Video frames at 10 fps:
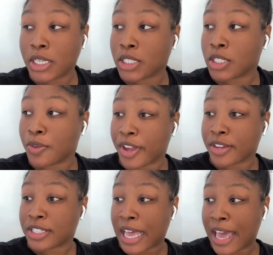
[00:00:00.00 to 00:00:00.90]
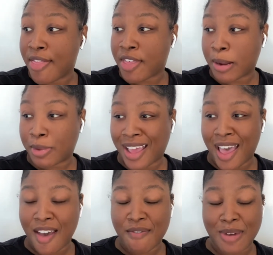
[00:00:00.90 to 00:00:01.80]
So there's that. And then I'm going to
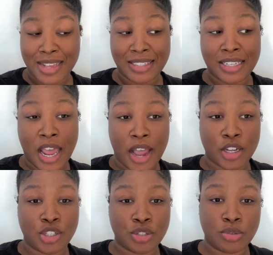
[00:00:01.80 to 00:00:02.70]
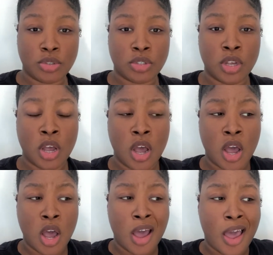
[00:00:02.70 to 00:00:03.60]
have my snack juice
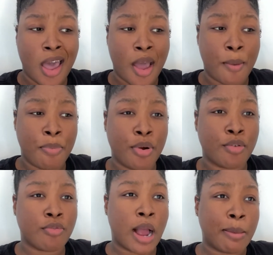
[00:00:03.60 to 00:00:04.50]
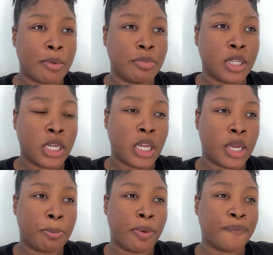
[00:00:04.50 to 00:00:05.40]

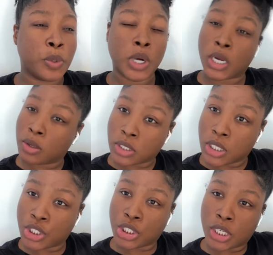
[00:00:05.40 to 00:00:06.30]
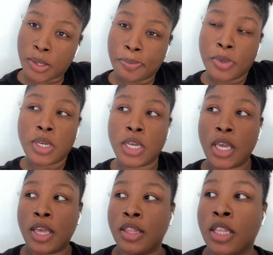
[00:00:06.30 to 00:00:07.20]
probably before I go to the gym.
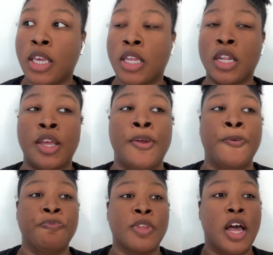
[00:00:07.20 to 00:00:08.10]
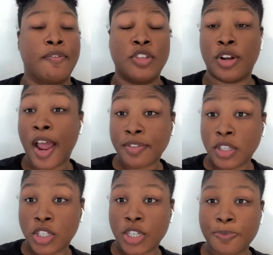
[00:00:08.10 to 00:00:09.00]
And then I'll have dinner after
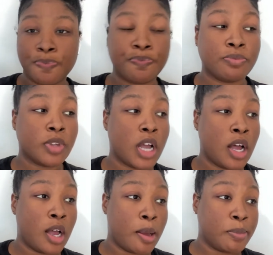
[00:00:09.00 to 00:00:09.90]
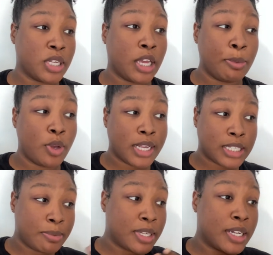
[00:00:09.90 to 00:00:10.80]
the gym. So I'll keep you guys
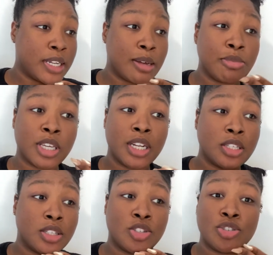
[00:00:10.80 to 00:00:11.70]
updated. I'm going to get into this